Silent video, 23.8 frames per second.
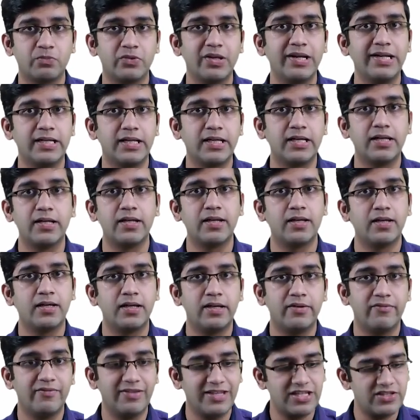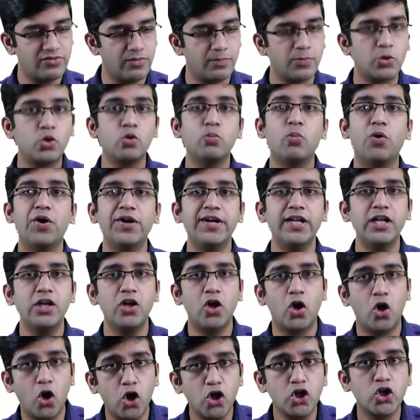right? Whether it's from cuboidal
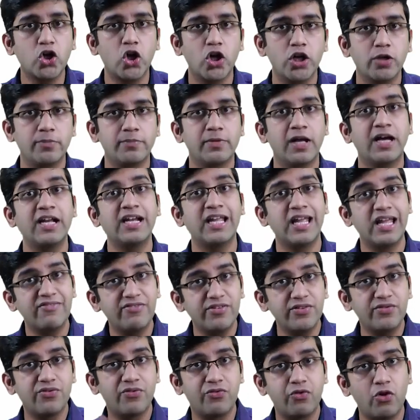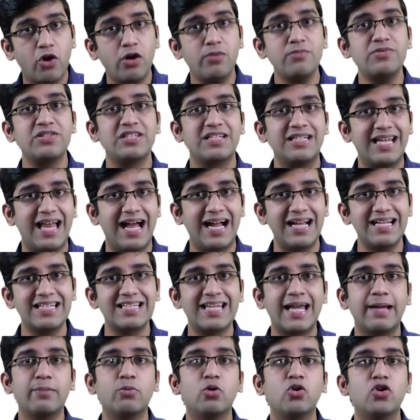or columnar, if it forms glands,
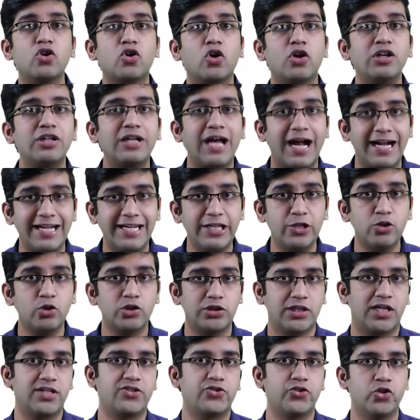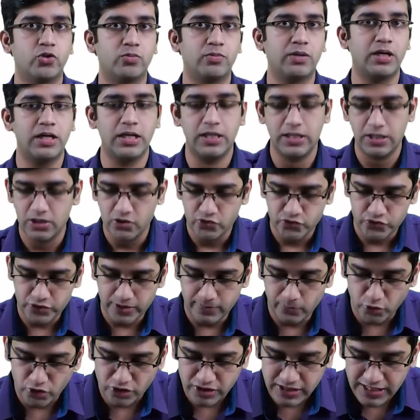I'm going to call it adenocarcinoma. So
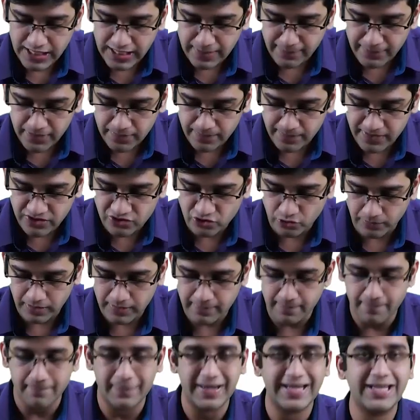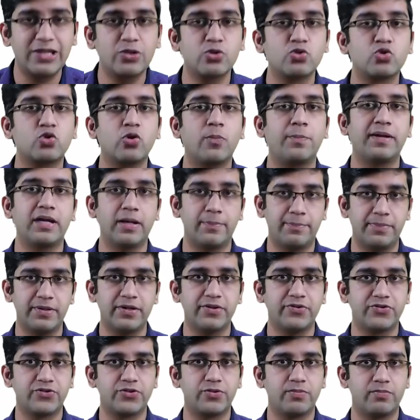I'm going to name it based on my microscopic
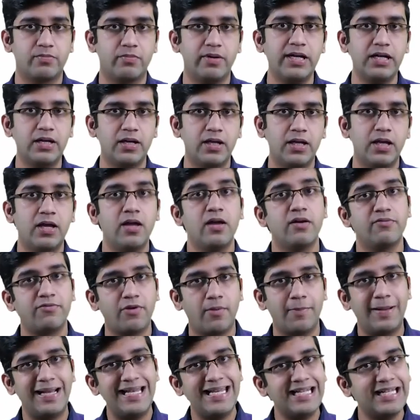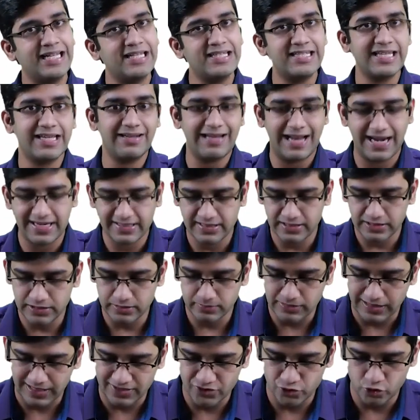appearance, right? For malignancy, I'll add the
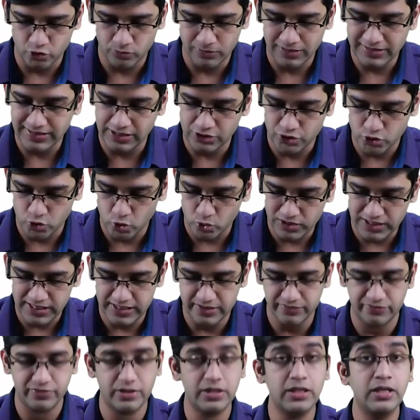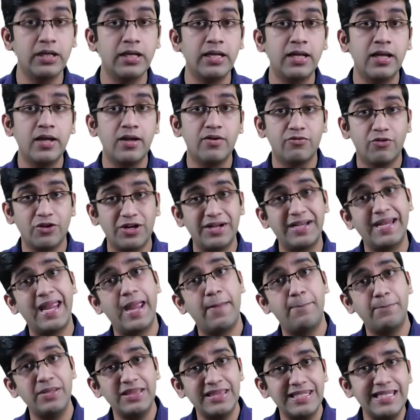term carcinoma. That's totally different. For an
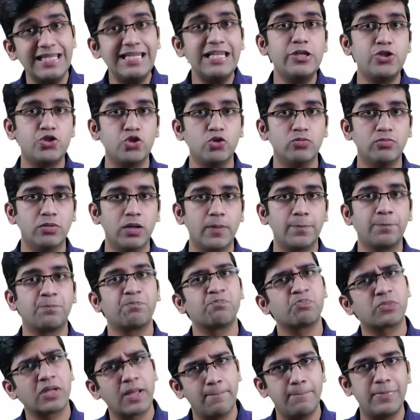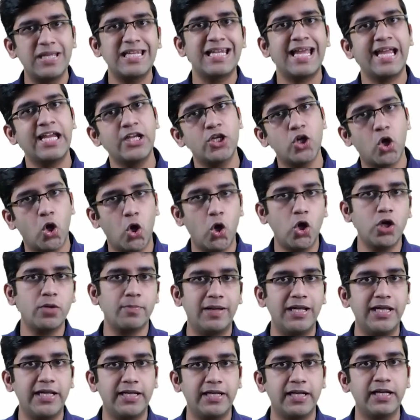epithelial tumor, benign or
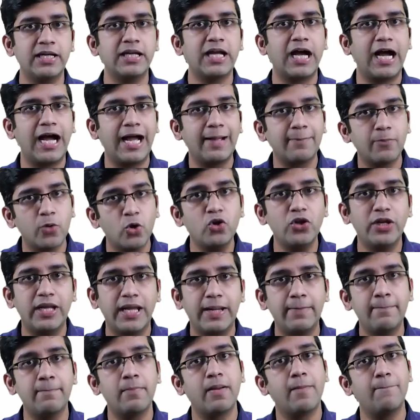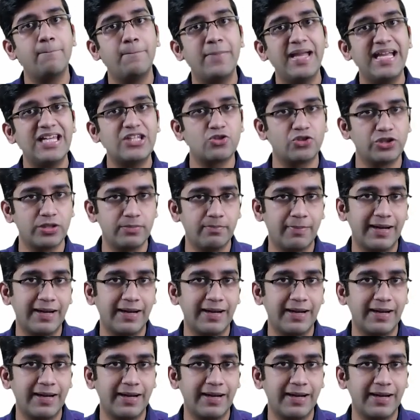malignant, I'm going to name based on the